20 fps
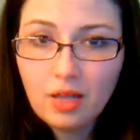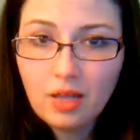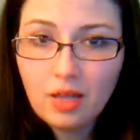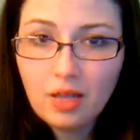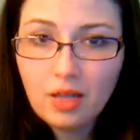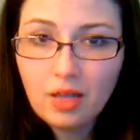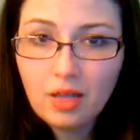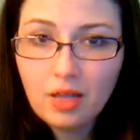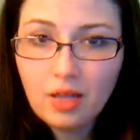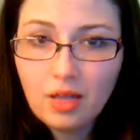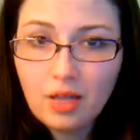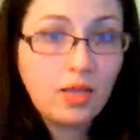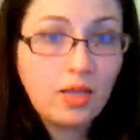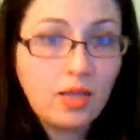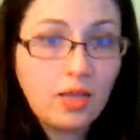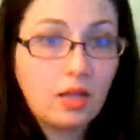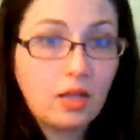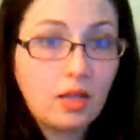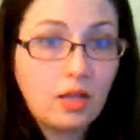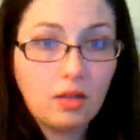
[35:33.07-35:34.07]
I mean,
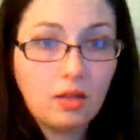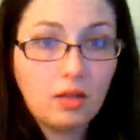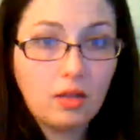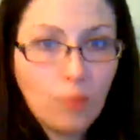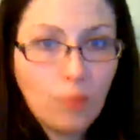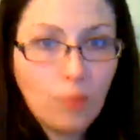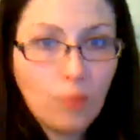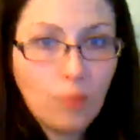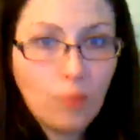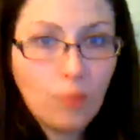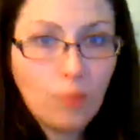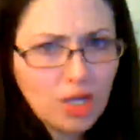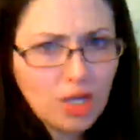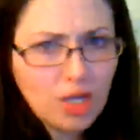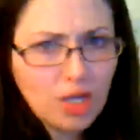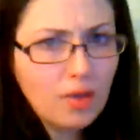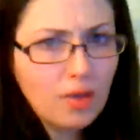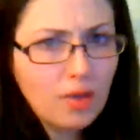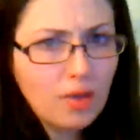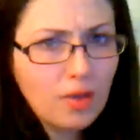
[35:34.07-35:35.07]
was it you that
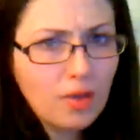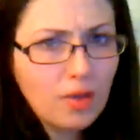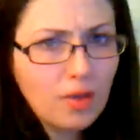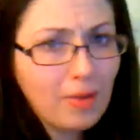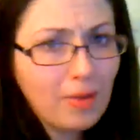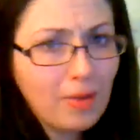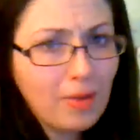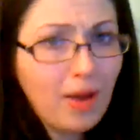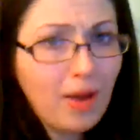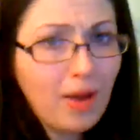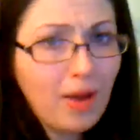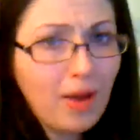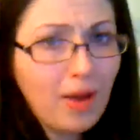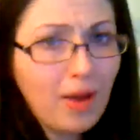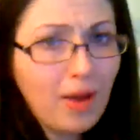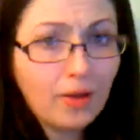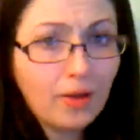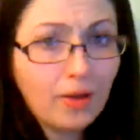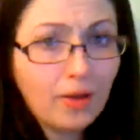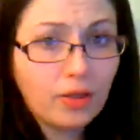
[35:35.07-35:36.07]
was telling me about how
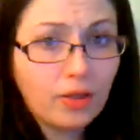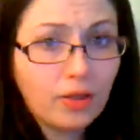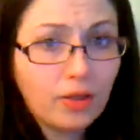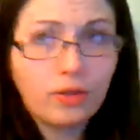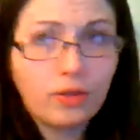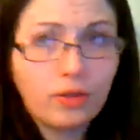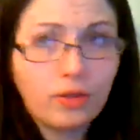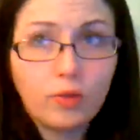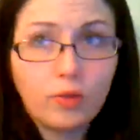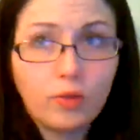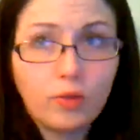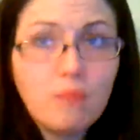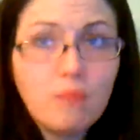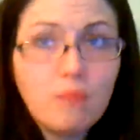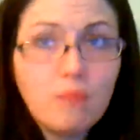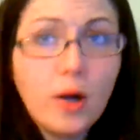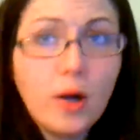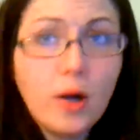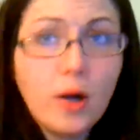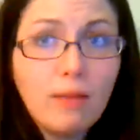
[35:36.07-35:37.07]
the Green
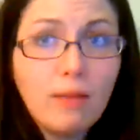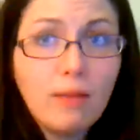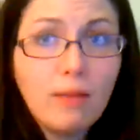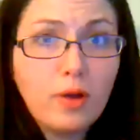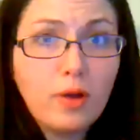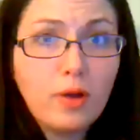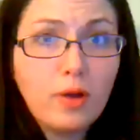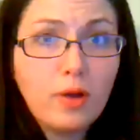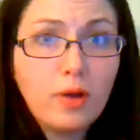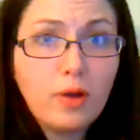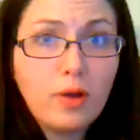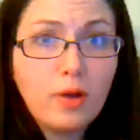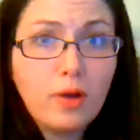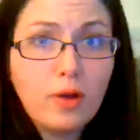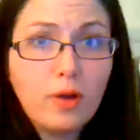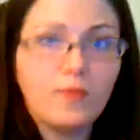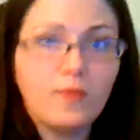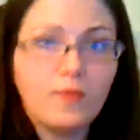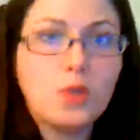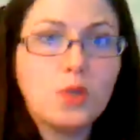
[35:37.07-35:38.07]
Party up there is like for
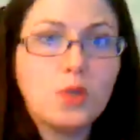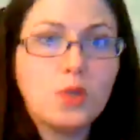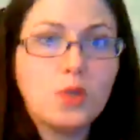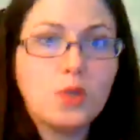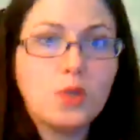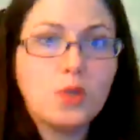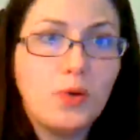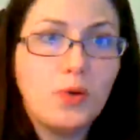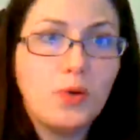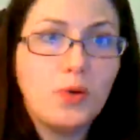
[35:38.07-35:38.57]
fossil fuels?